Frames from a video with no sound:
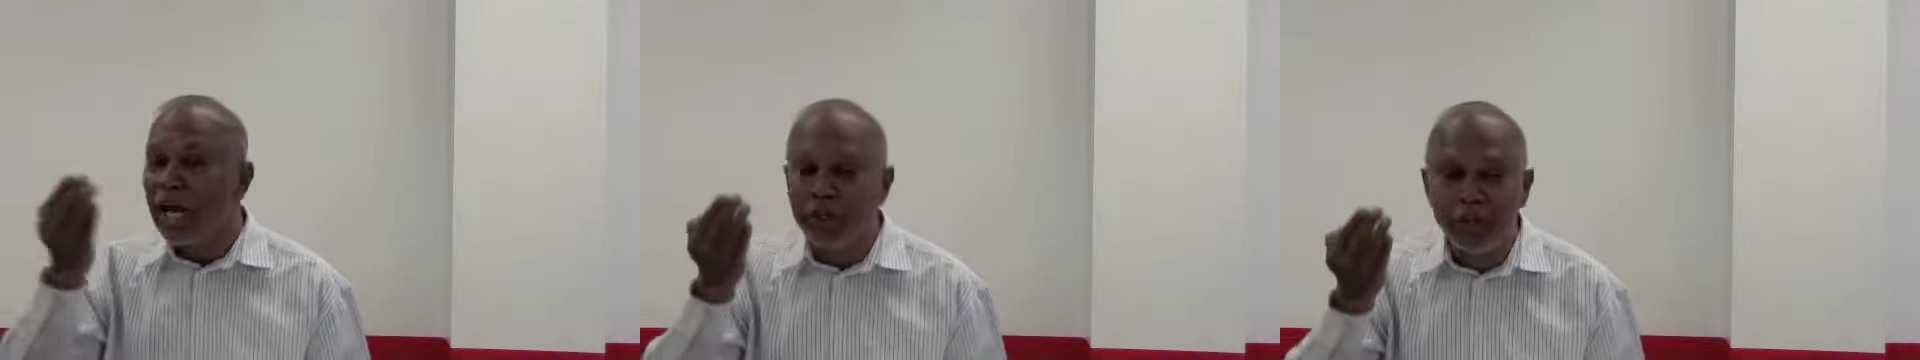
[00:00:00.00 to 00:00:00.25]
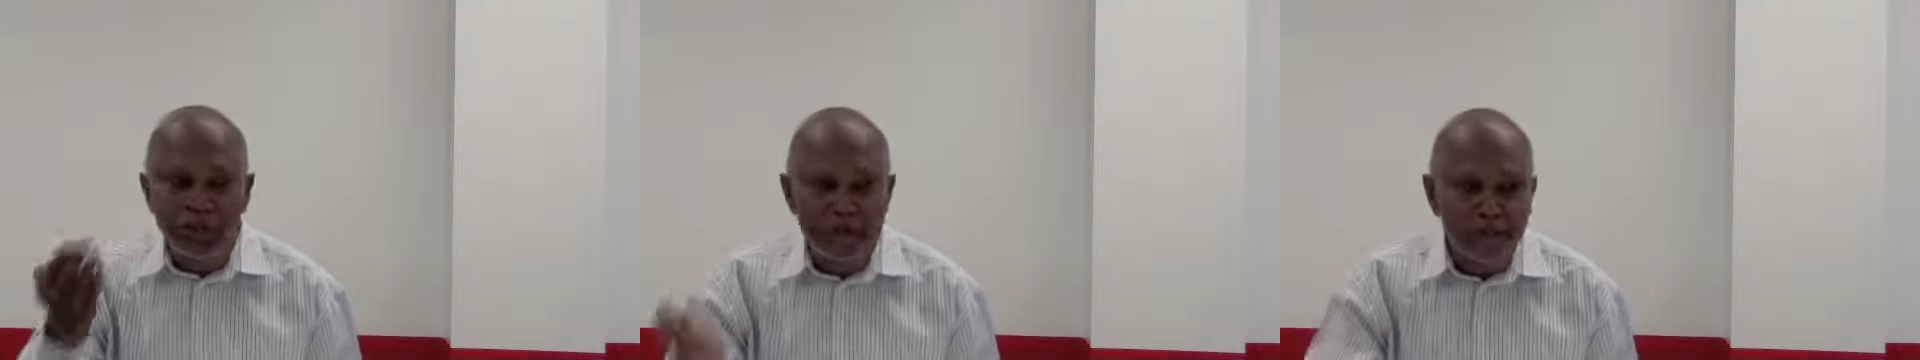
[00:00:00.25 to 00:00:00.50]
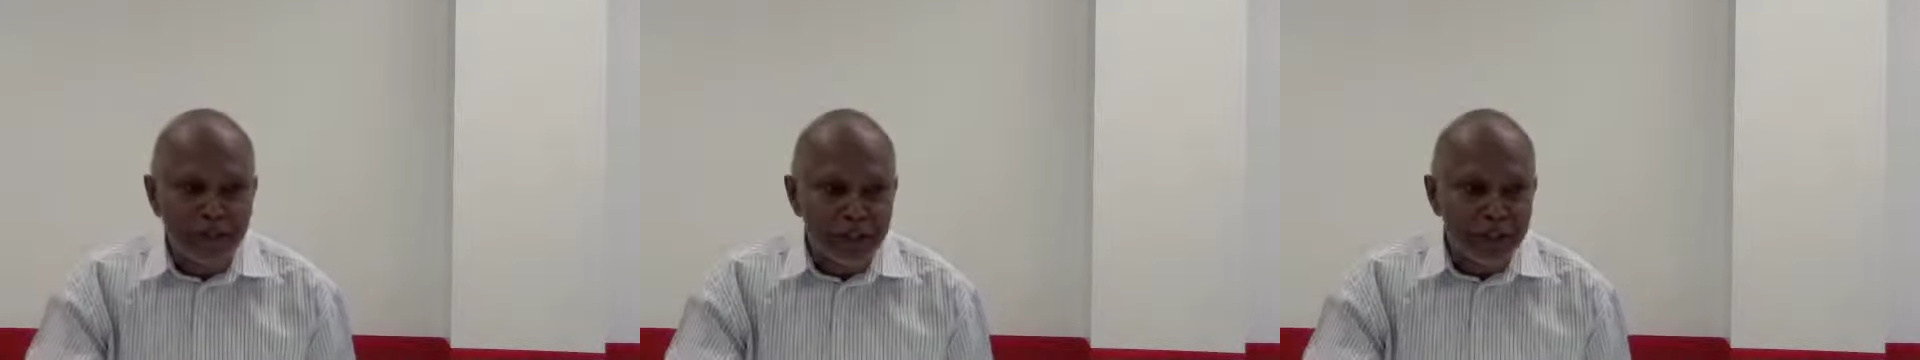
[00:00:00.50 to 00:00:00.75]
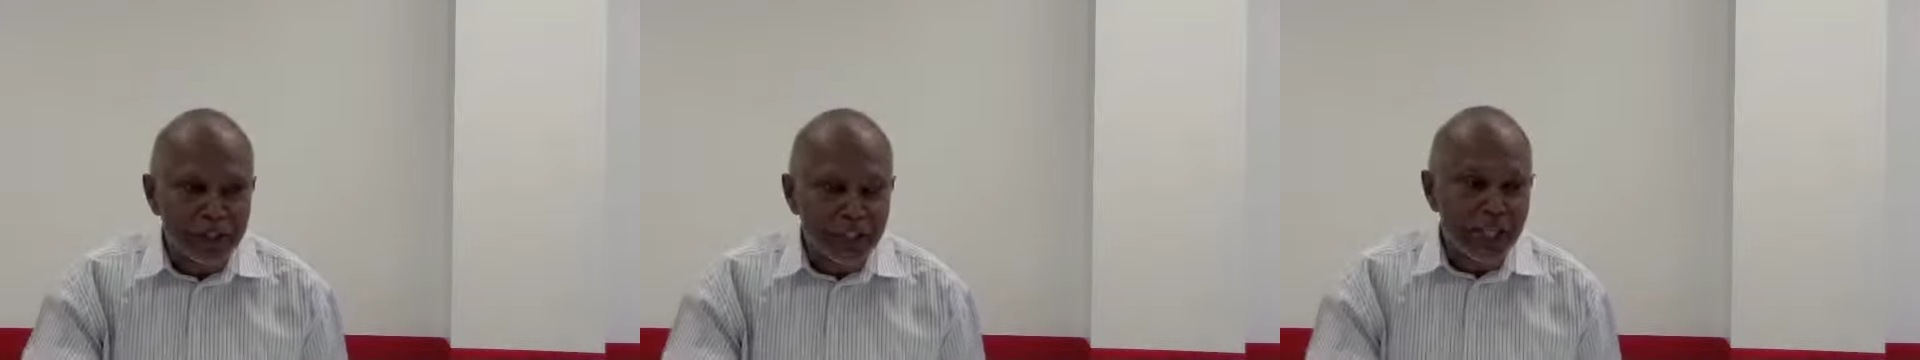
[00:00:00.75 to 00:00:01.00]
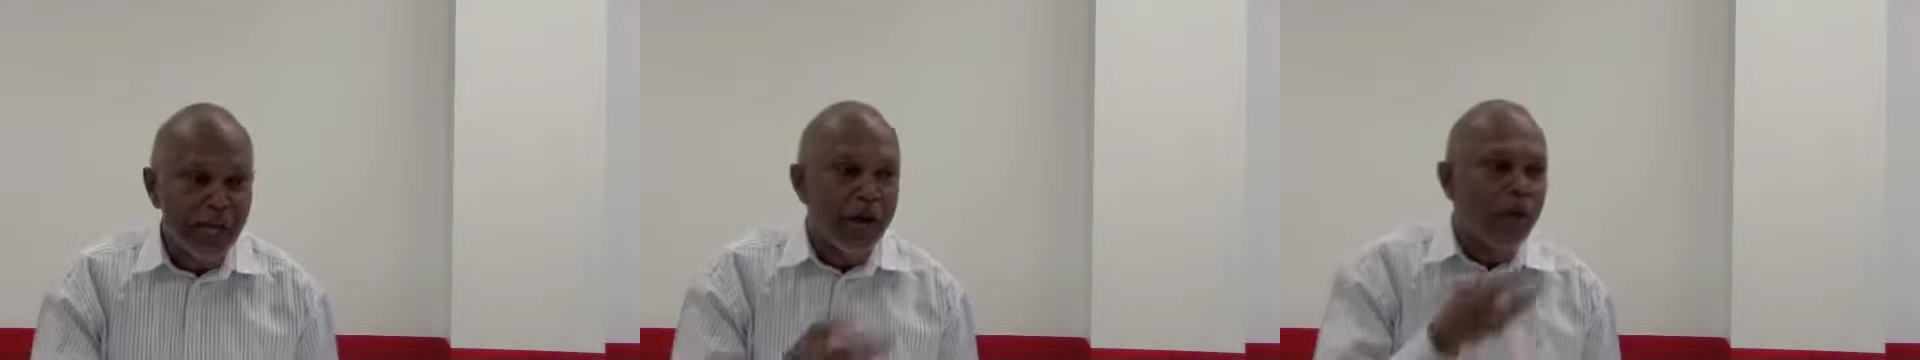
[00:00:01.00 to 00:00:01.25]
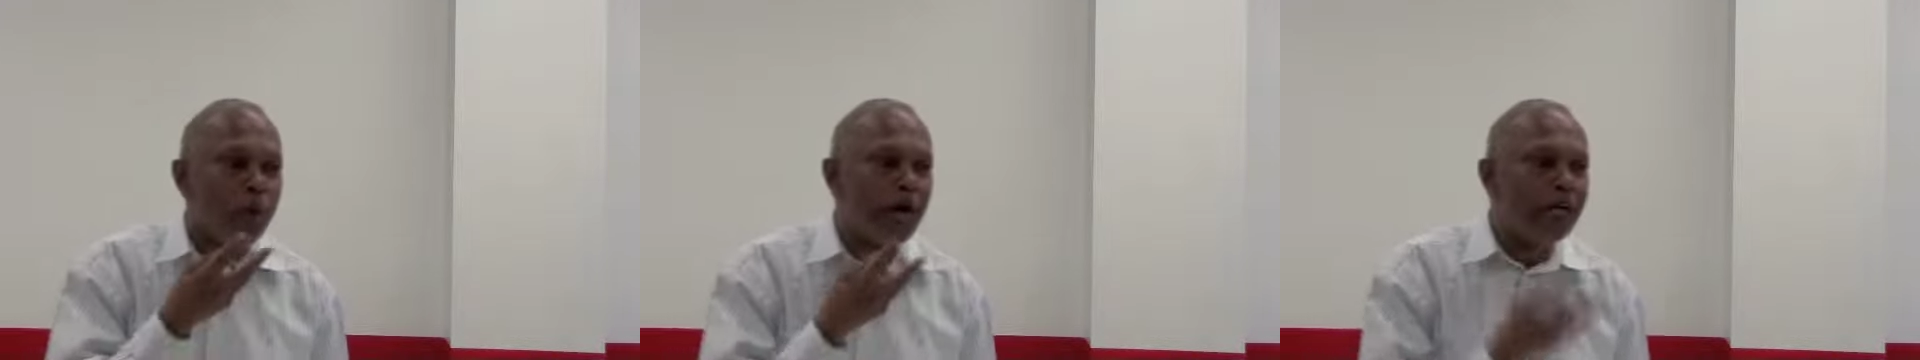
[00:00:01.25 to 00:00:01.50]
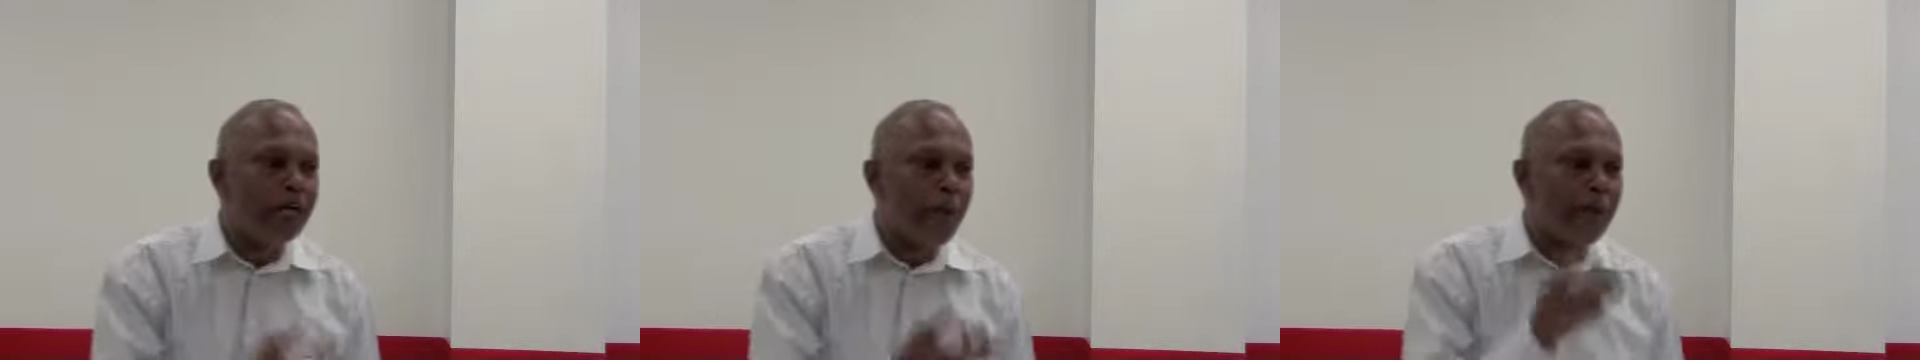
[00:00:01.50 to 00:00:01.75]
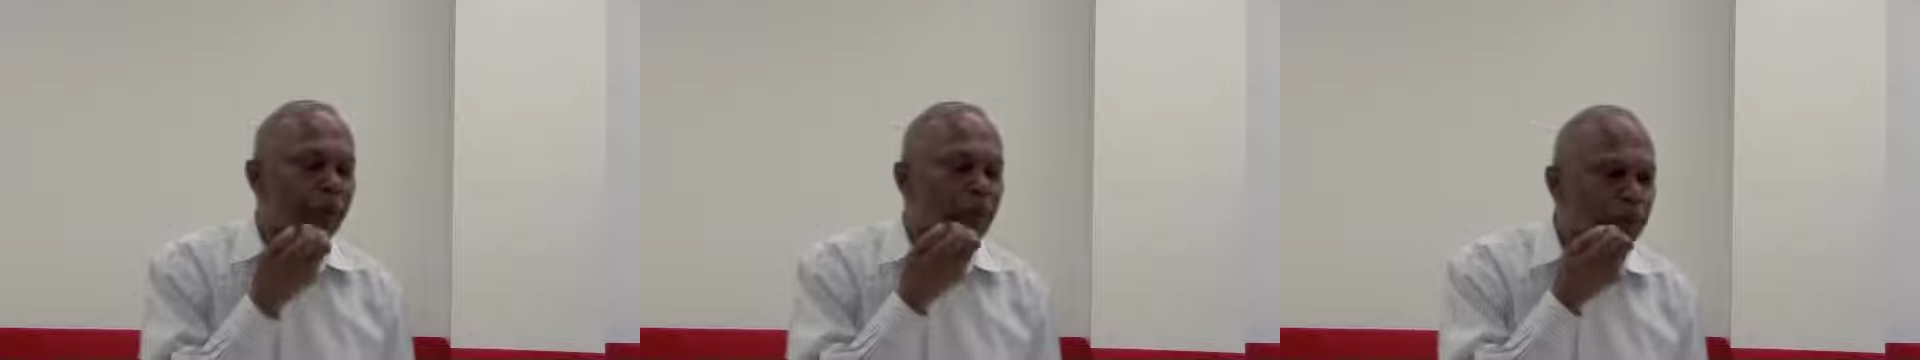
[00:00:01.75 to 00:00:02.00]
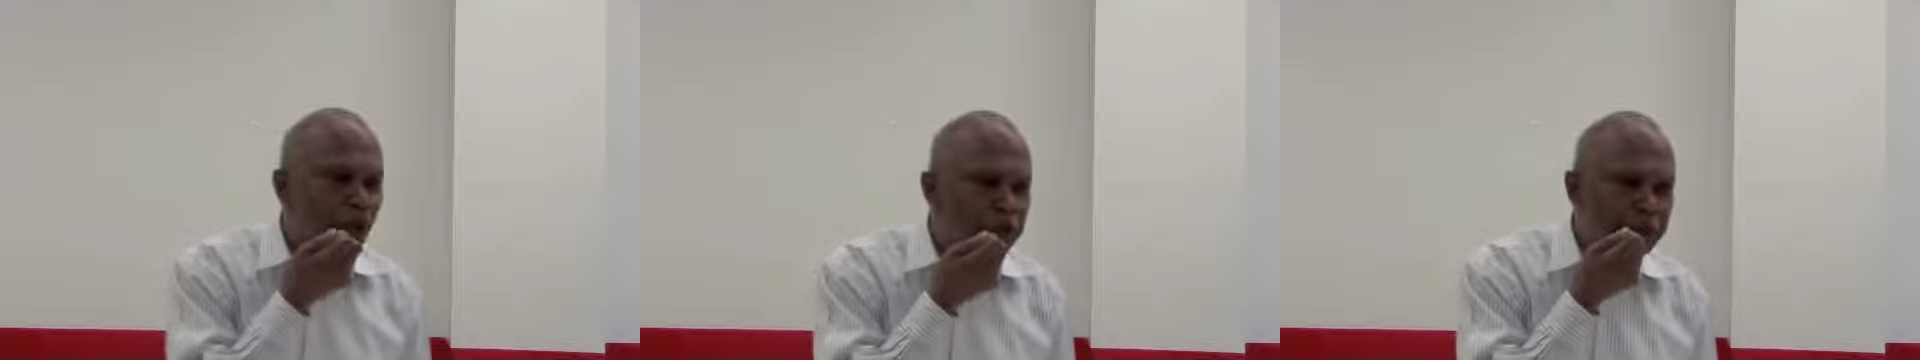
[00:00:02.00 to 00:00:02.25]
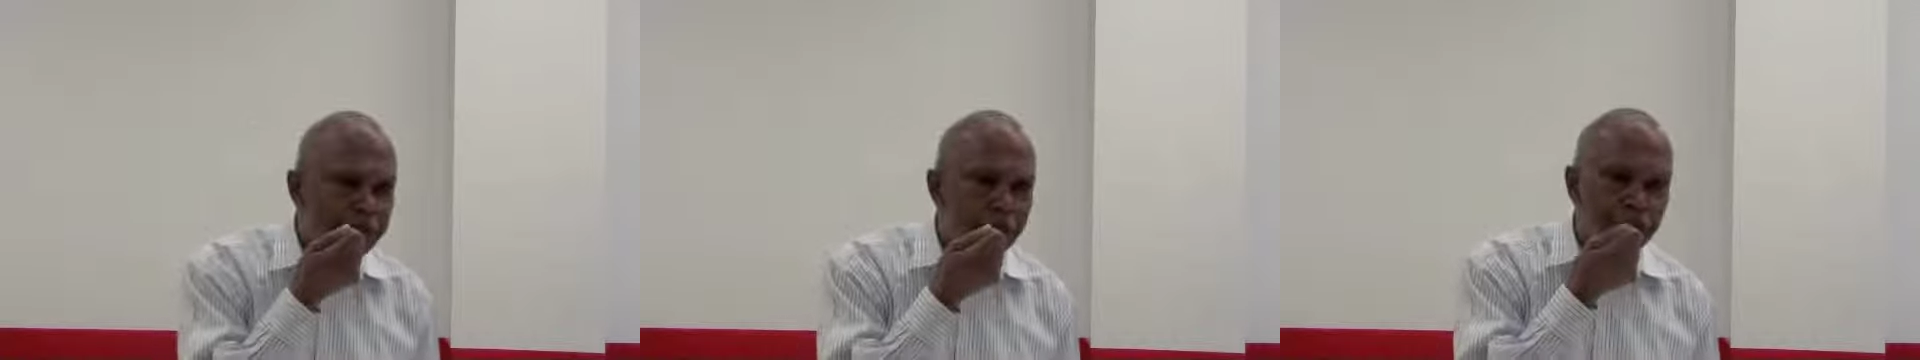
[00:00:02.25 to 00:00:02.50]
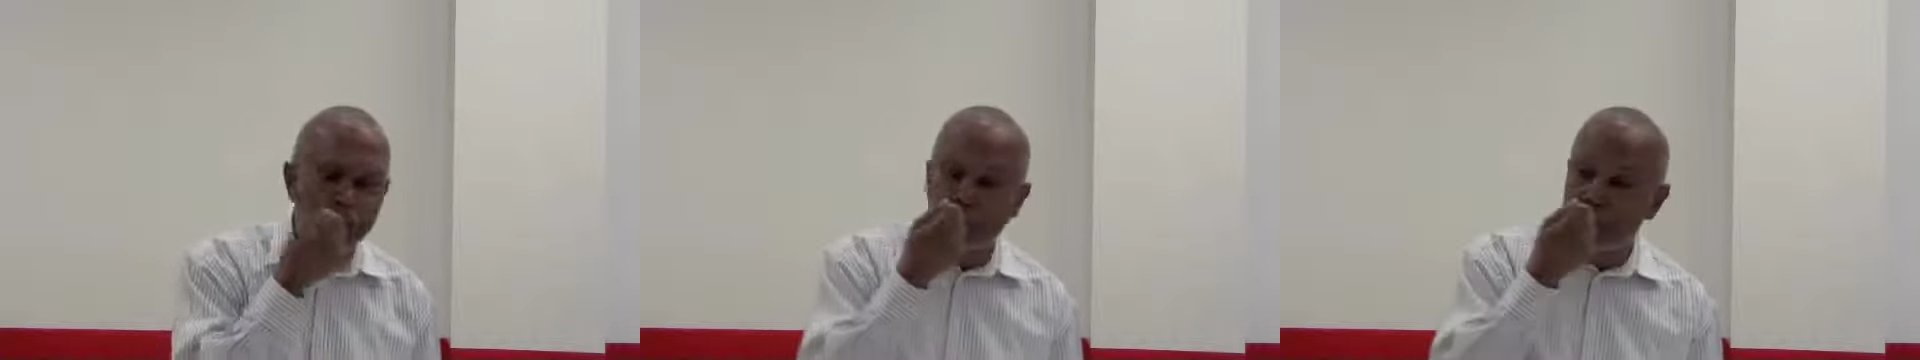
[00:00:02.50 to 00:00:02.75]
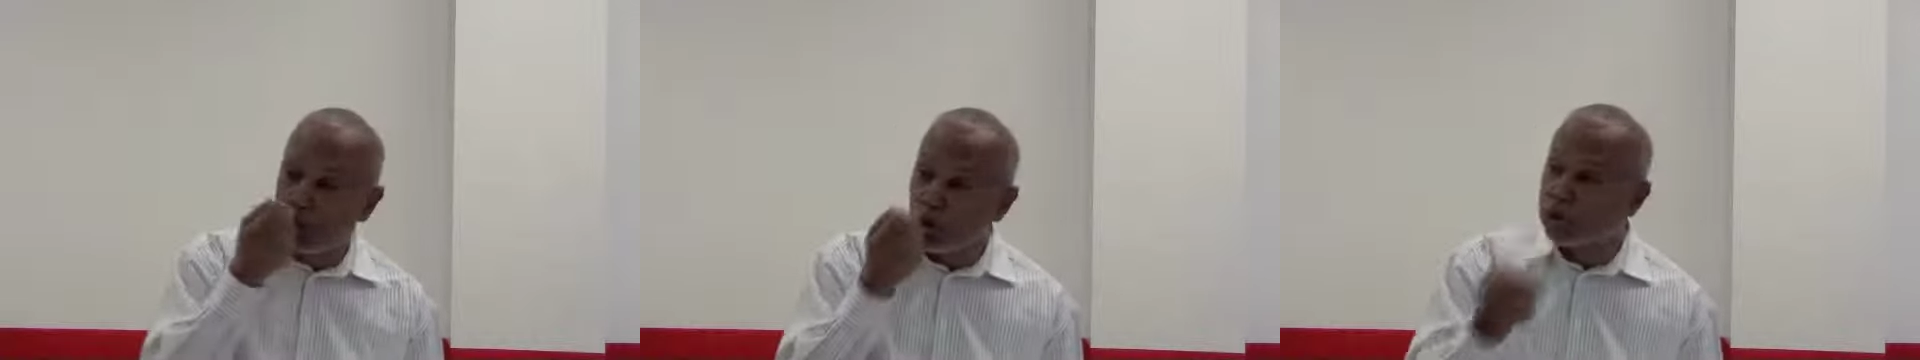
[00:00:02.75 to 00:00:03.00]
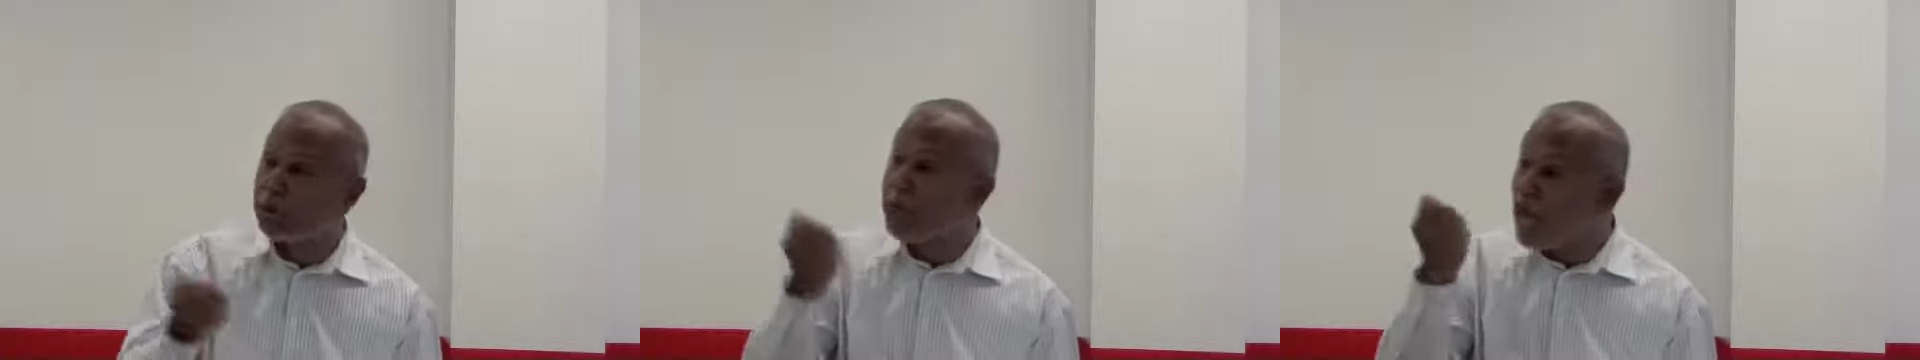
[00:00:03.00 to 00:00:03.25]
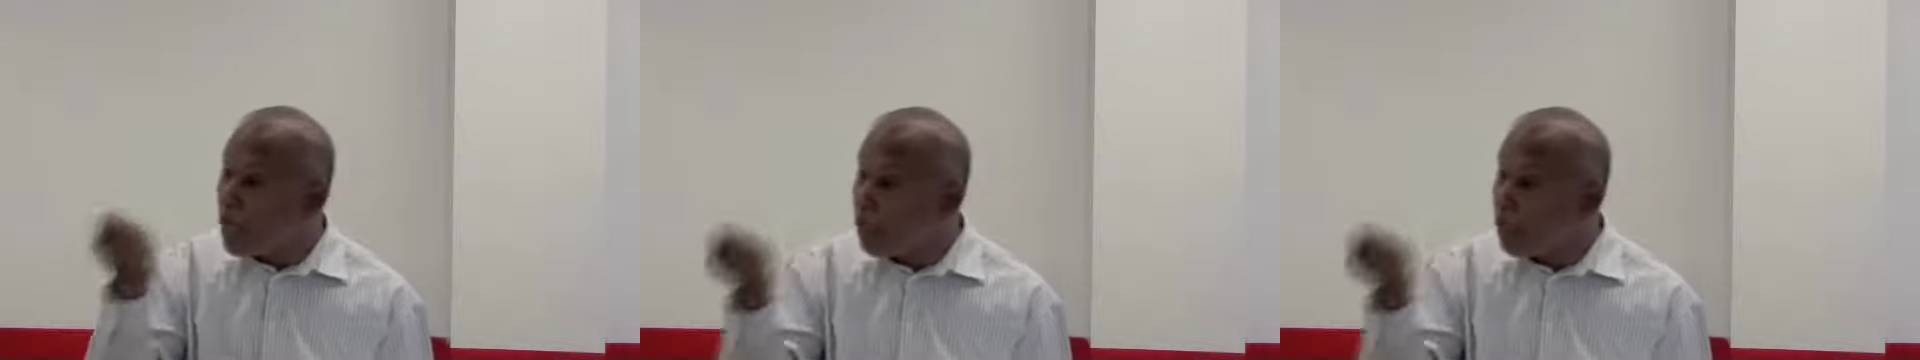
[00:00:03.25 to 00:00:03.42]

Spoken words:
and university where they produce